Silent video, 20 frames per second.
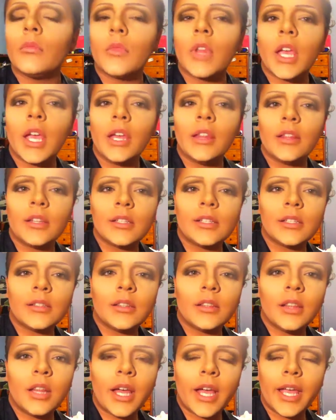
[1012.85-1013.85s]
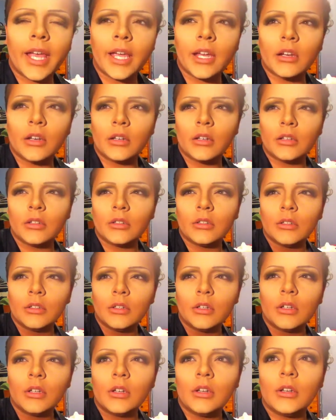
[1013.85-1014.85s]
I hate this light.
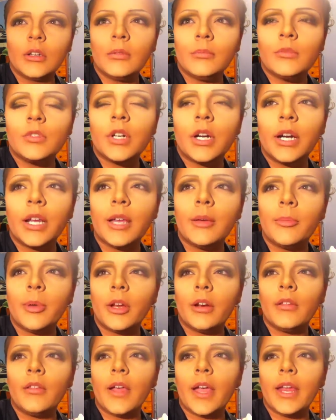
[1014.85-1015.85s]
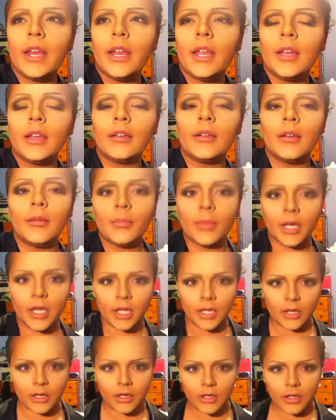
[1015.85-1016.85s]
I'm trying to get better lighting,
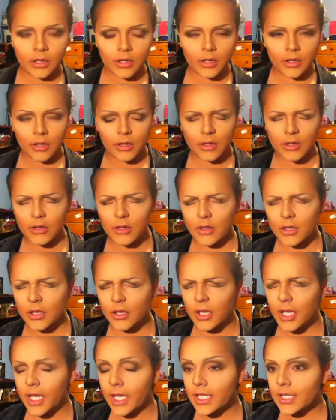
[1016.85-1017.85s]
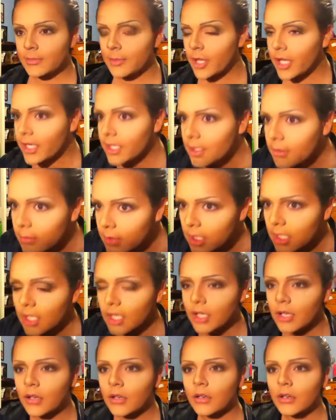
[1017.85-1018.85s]
but the light is blinding me
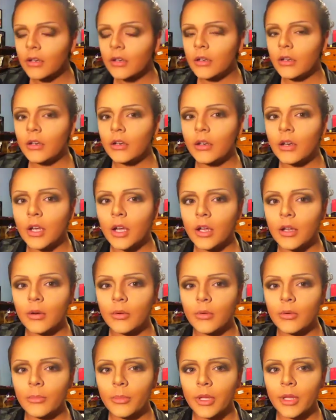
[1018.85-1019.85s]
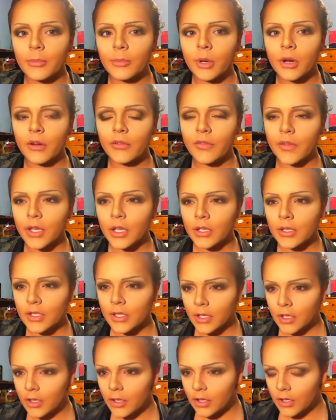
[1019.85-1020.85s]
and not being perfect
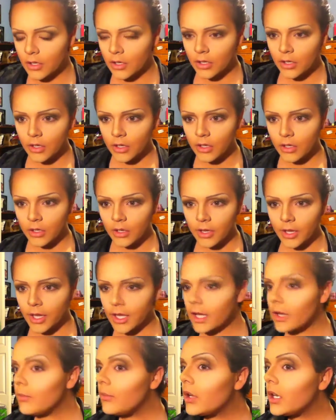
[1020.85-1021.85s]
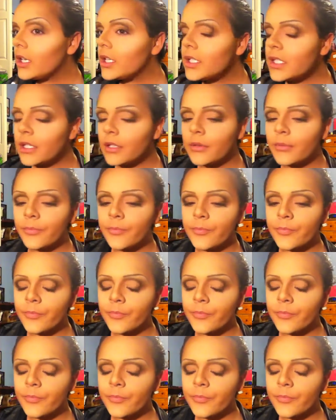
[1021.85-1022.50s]
like I want it to.